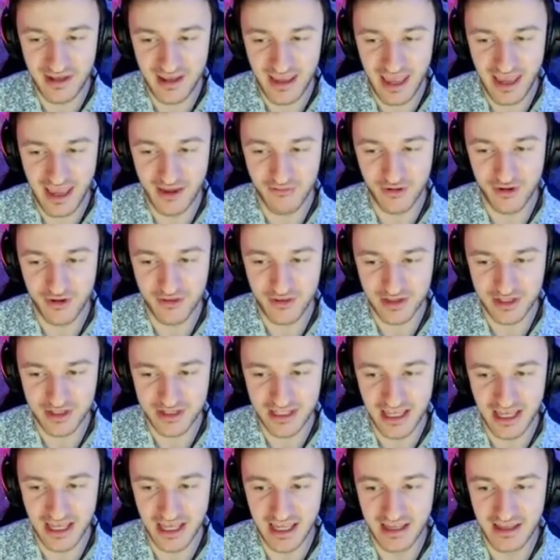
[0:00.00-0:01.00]
every single
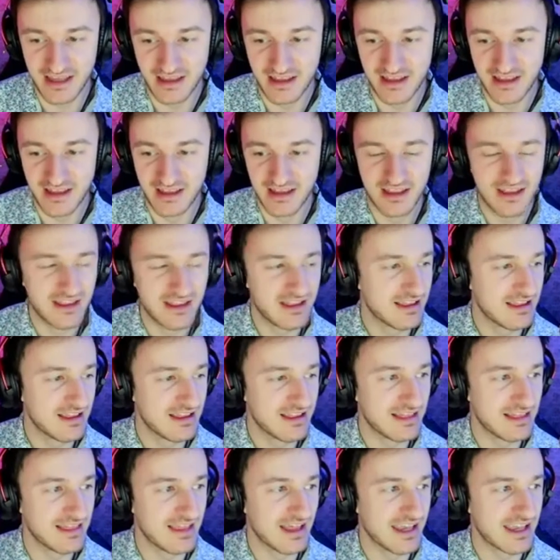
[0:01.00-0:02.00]
day
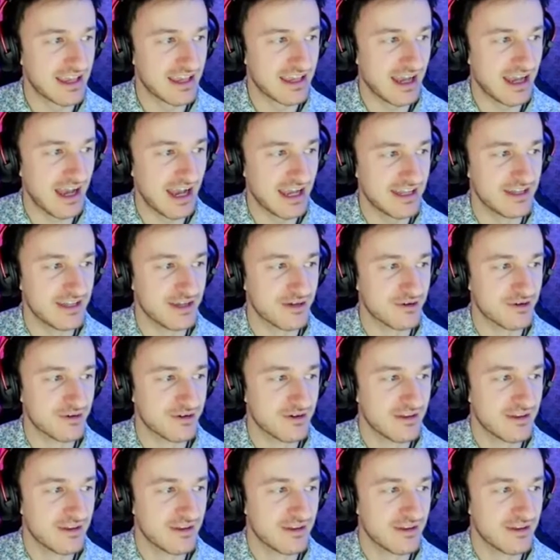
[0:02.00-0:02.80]
like I do.